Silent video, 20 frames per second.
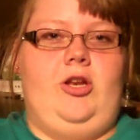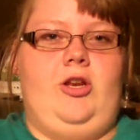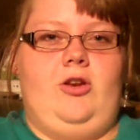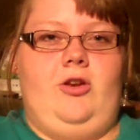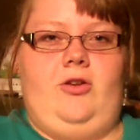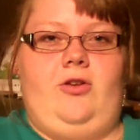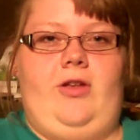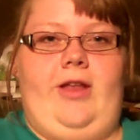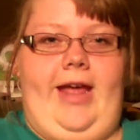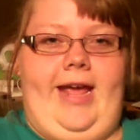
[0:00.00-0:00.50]
and
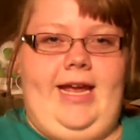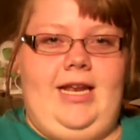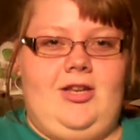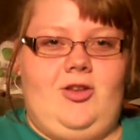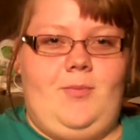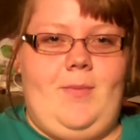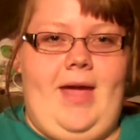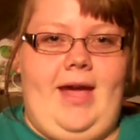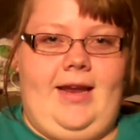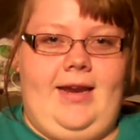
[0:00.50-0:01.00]
it was like hand
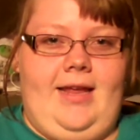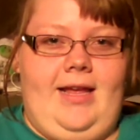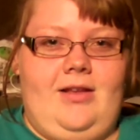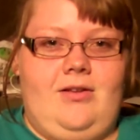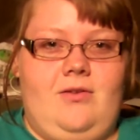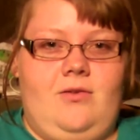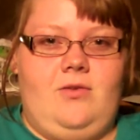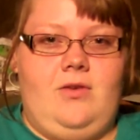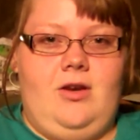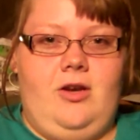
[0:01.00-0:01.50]
smacking
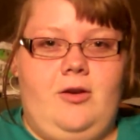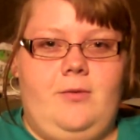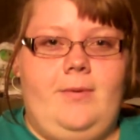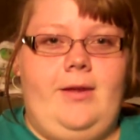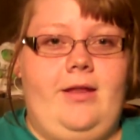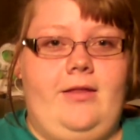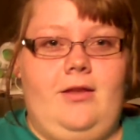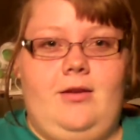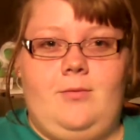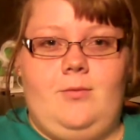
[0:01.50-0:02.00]
against the steering
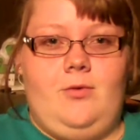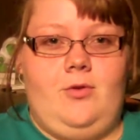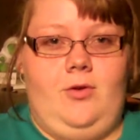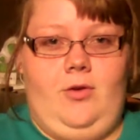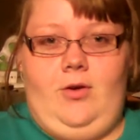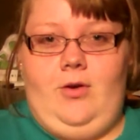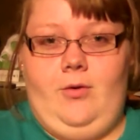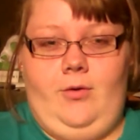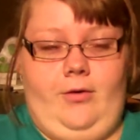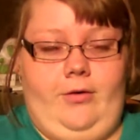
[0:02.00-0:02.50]

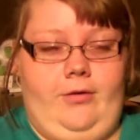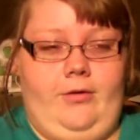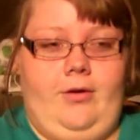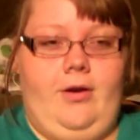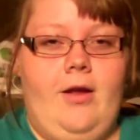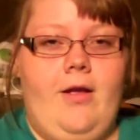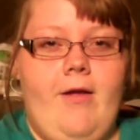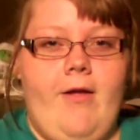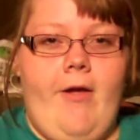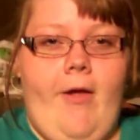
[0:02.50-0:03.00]
Steering,
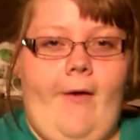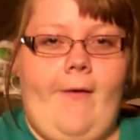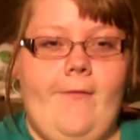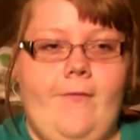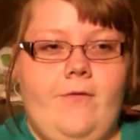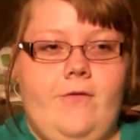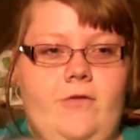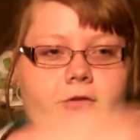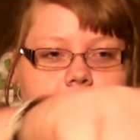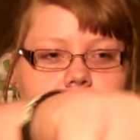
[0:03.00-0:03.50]
steering, right?